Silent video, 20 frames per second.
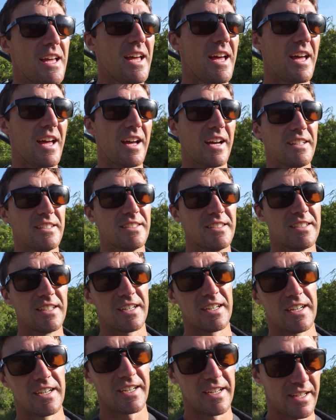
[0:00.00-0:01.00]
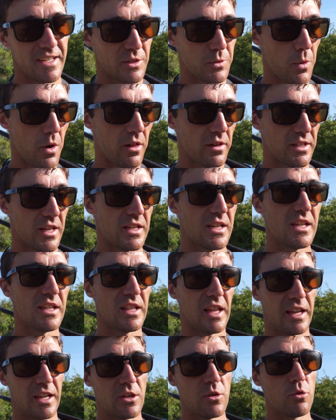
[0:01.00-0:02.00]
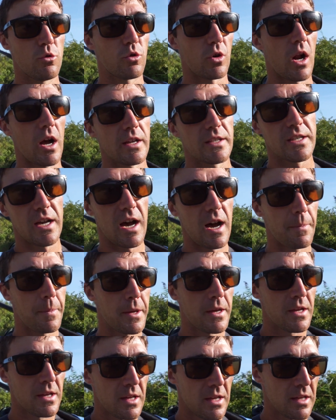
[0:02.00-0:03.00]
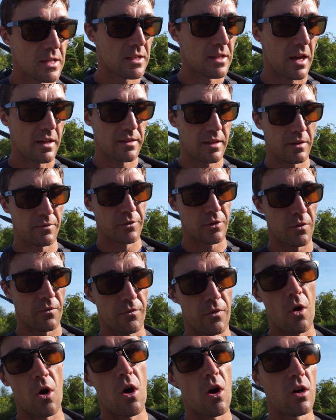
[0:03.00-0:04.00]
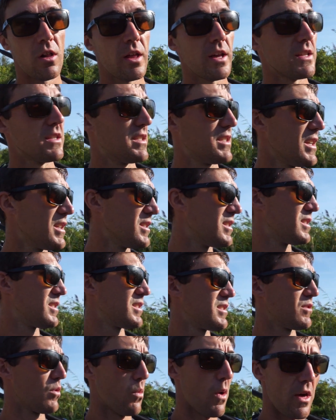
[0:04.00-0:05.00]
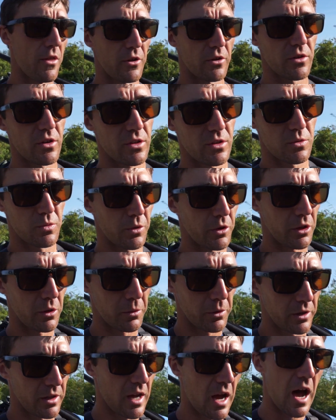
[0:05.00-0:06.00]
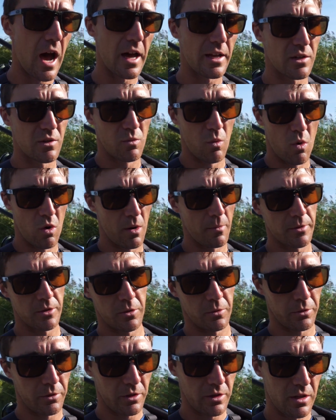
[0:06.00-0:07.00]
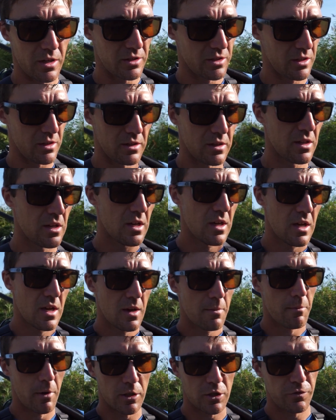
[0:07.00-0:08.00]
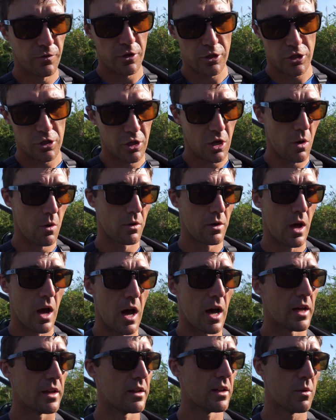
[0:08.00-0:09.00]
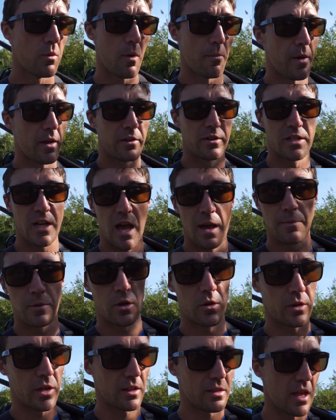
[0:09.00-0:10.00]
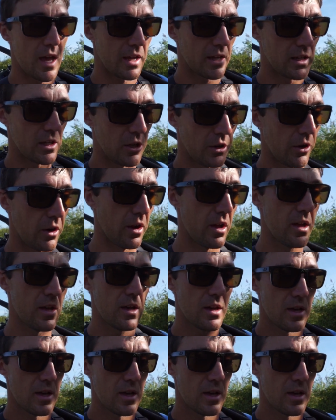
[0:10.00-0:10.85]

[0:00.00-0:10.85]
and uh, as well as I need like a new dry top, I think, for the fall. And since the weather is really, really hot and warm and there really isn't much fishing going on, what better time to go get that gear